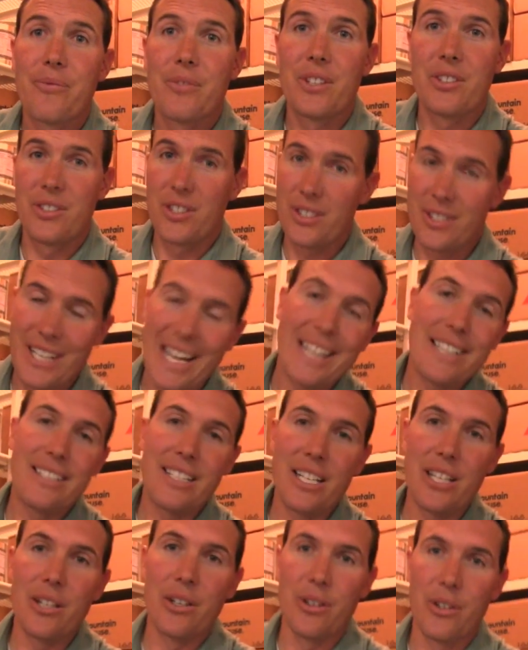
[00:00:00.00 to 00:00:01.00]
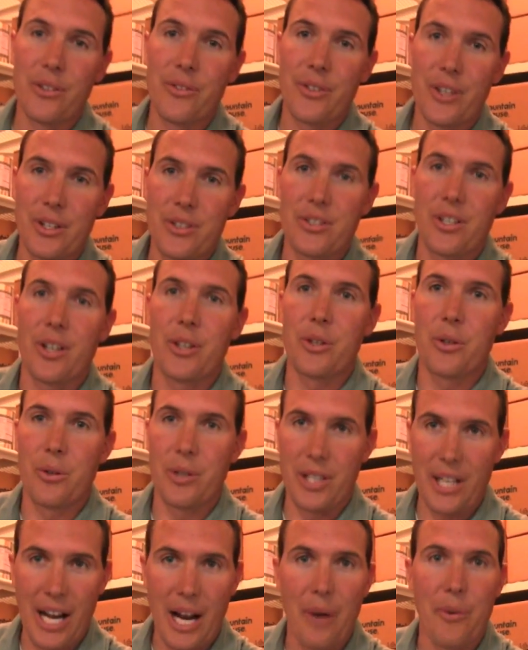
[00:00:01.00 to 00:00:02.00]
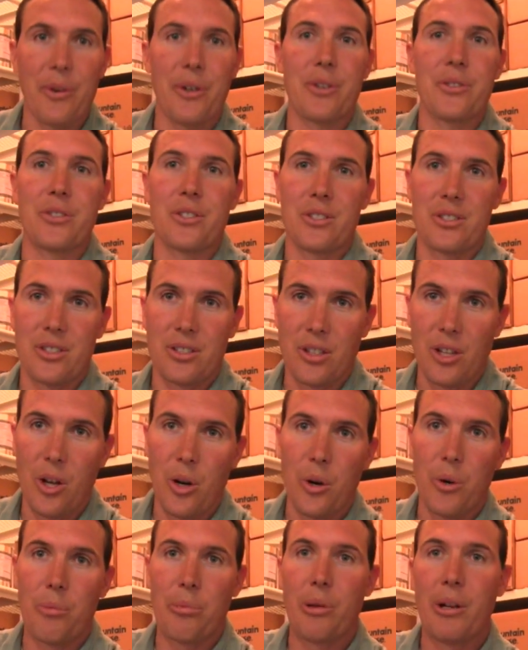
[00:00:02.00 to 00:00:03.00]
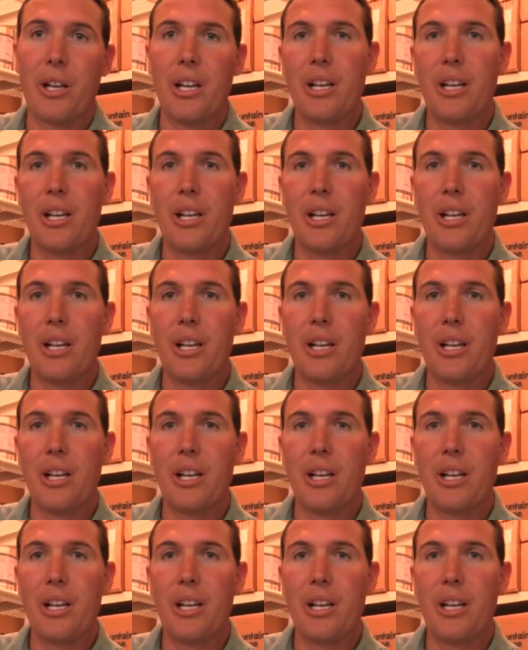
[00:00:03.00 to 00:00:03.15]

It's just or oh, ideal. There's other, yeah, where there's a slope